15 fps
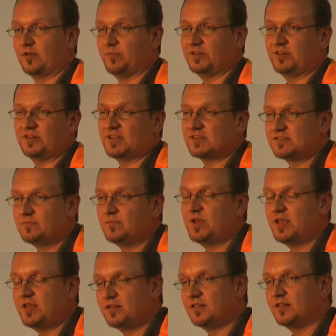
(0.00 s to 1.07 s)
But that doesn't
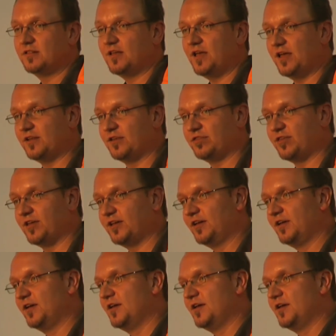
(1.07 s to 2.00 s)
mean anything,